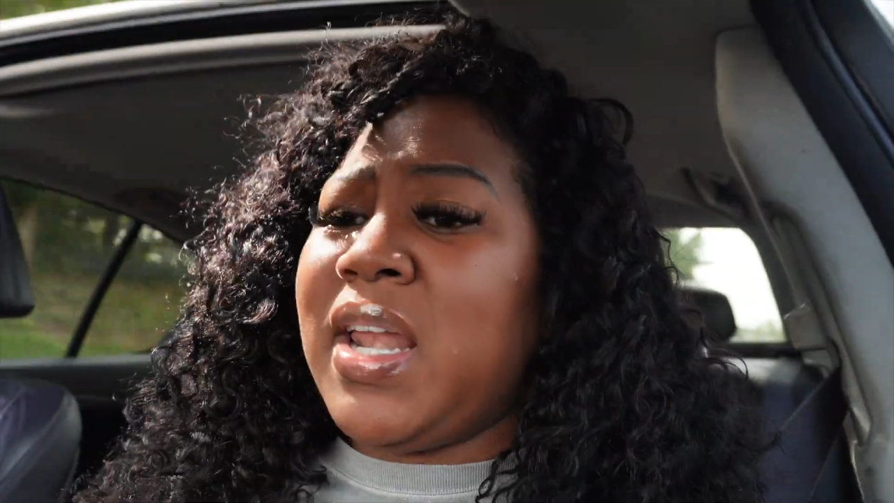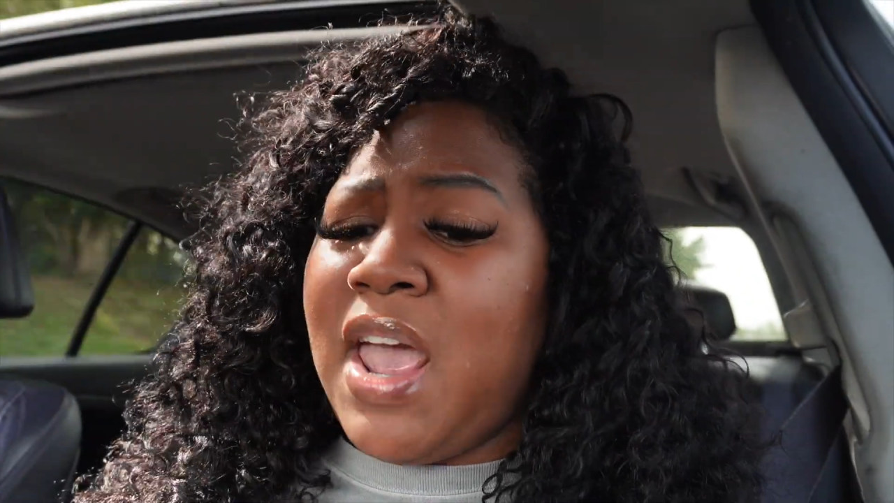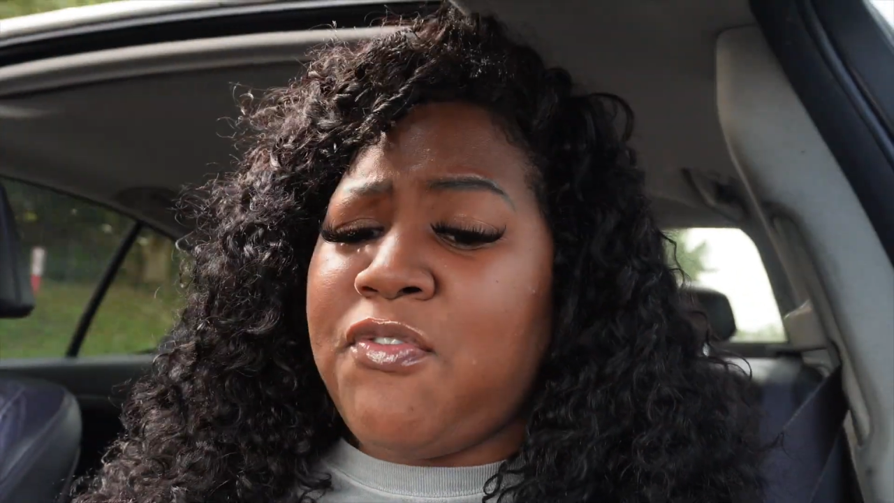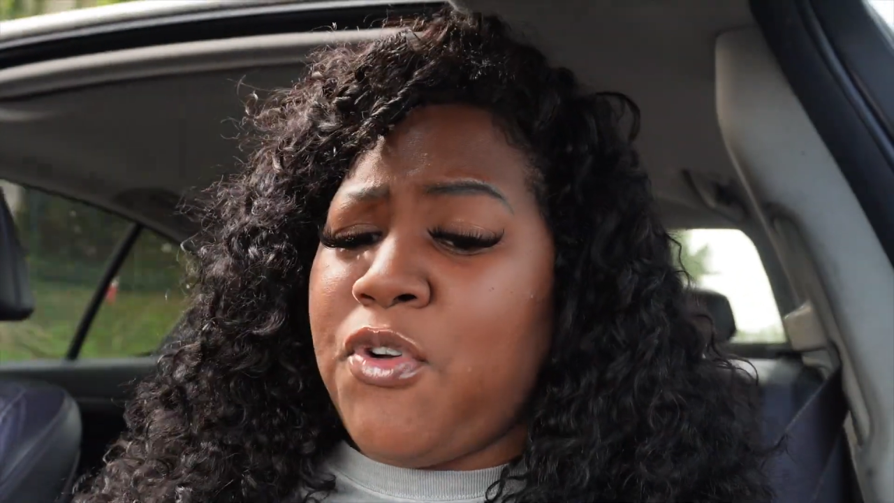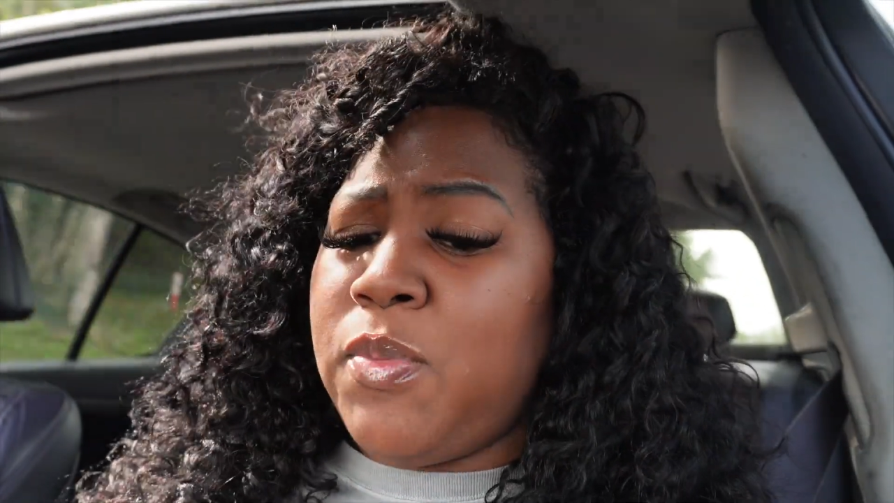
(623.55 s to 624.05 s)

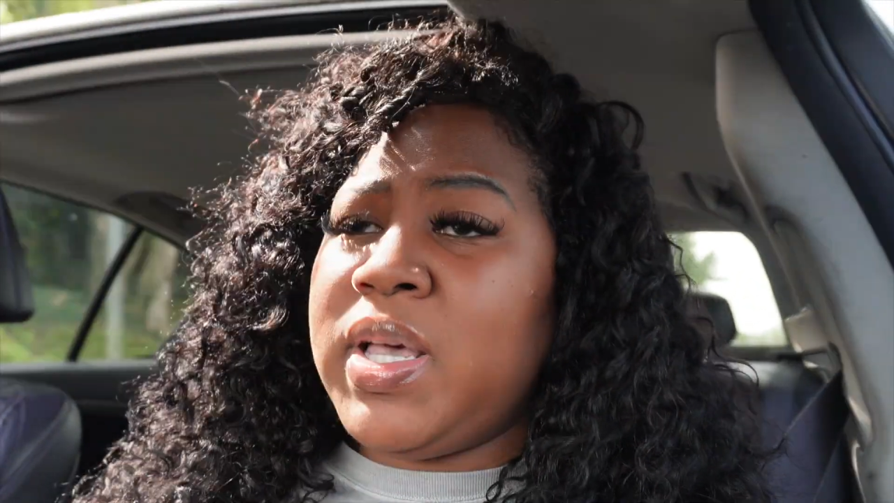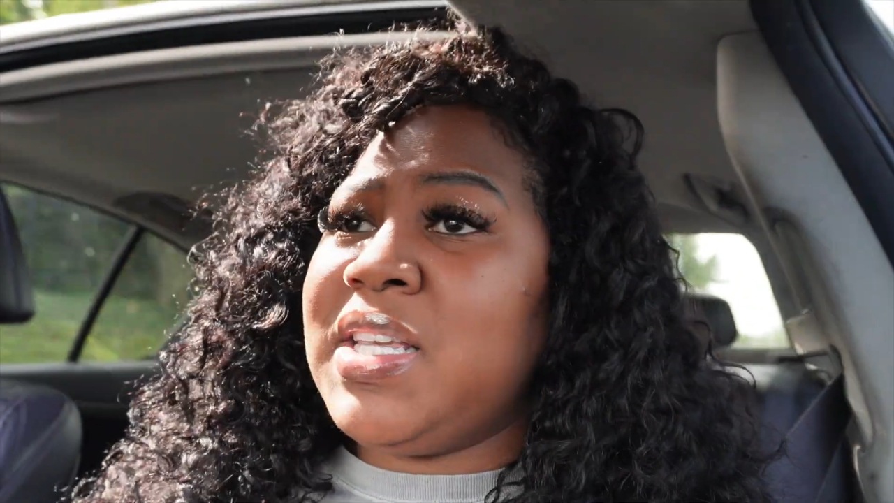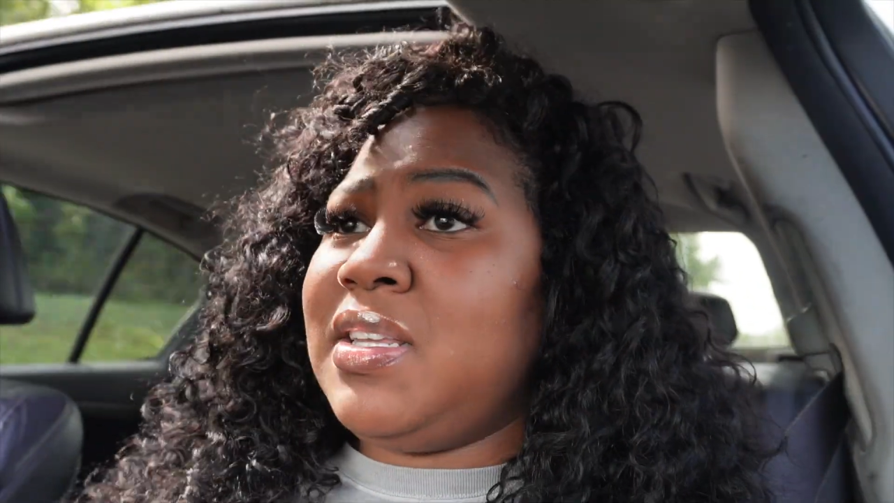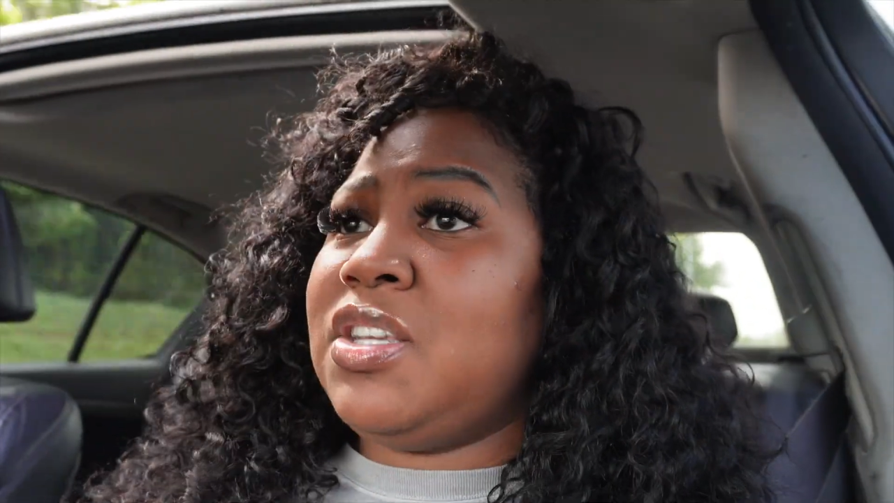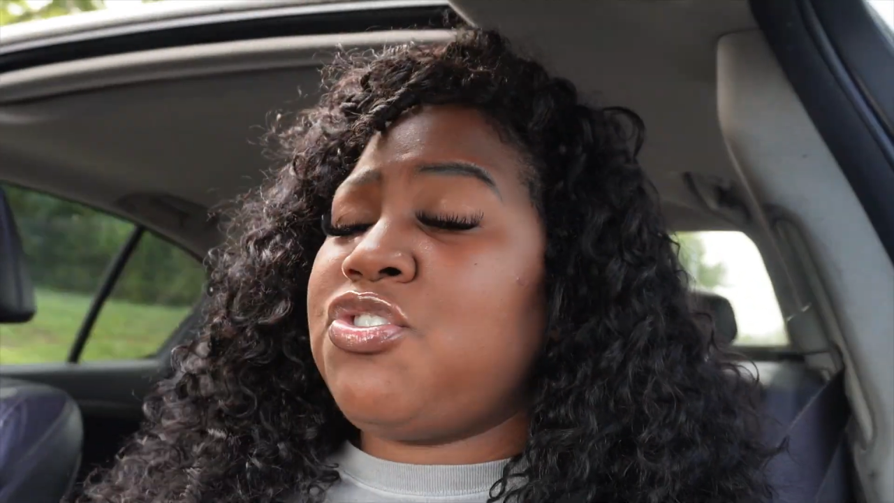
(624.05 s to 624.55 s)
that for real
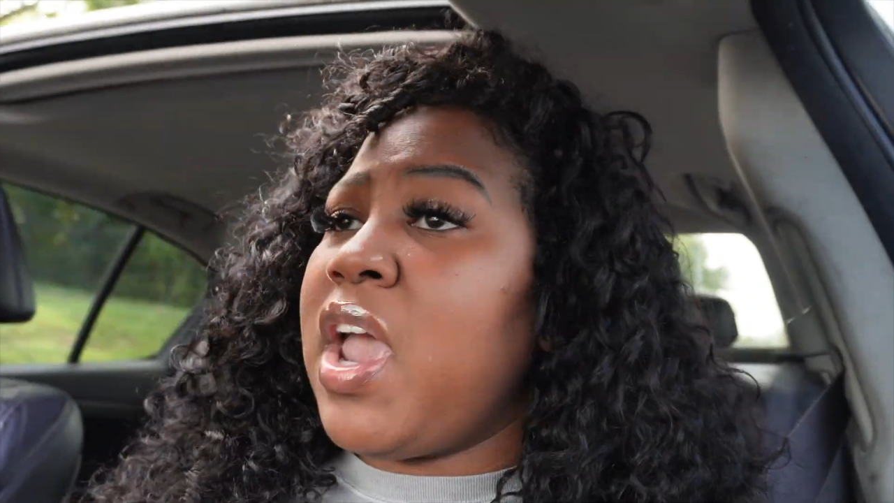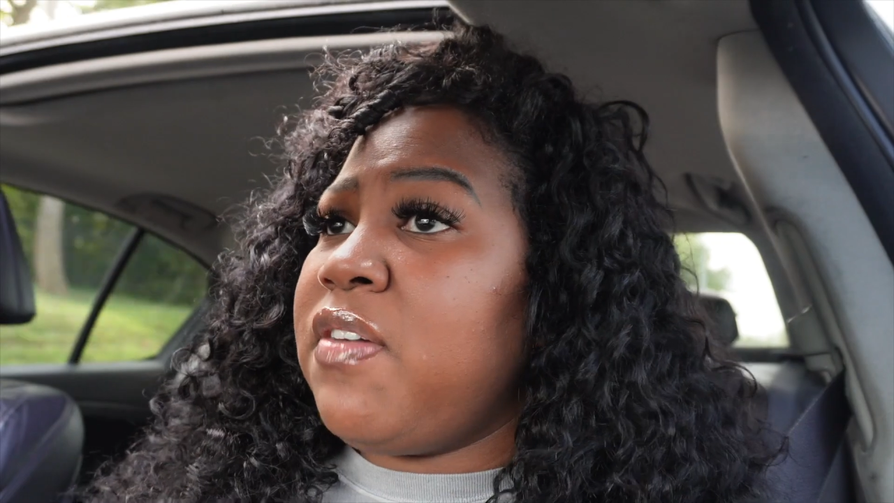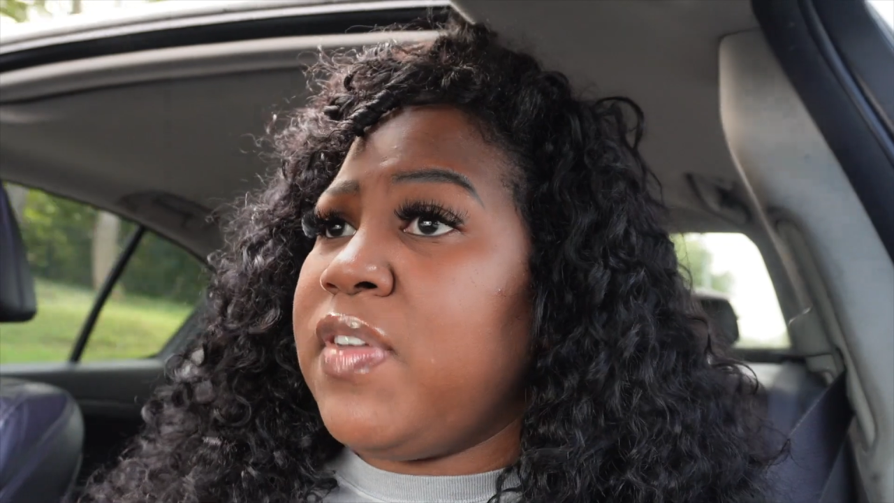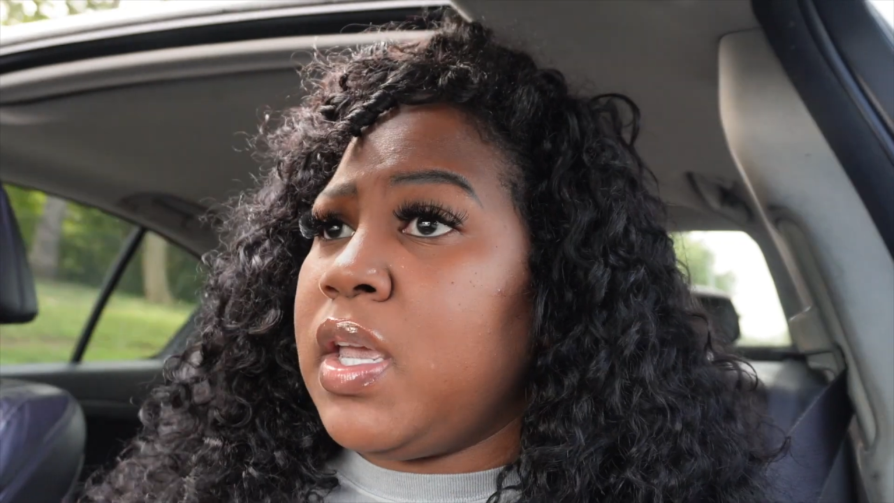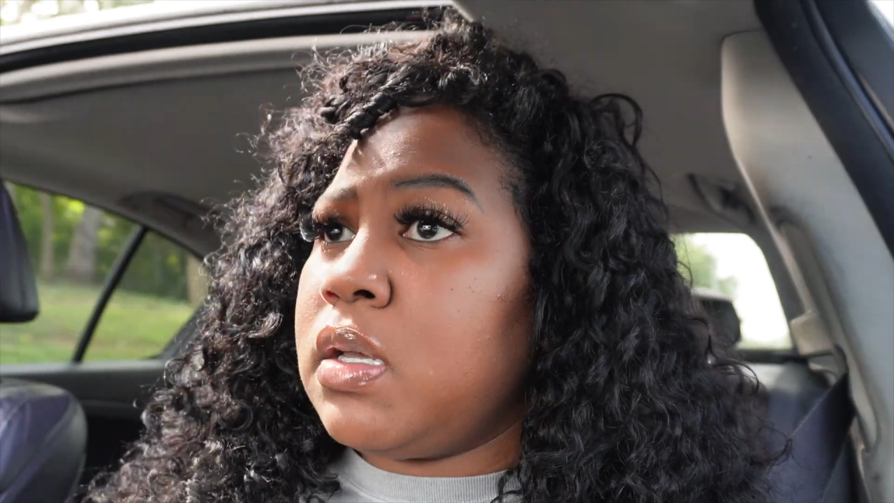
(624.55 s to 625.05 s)
because of the
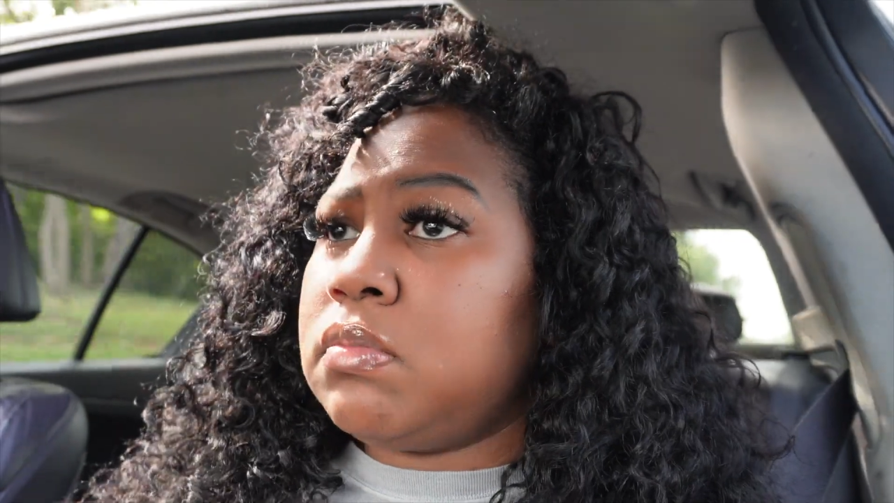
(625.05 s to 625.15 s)
traffic.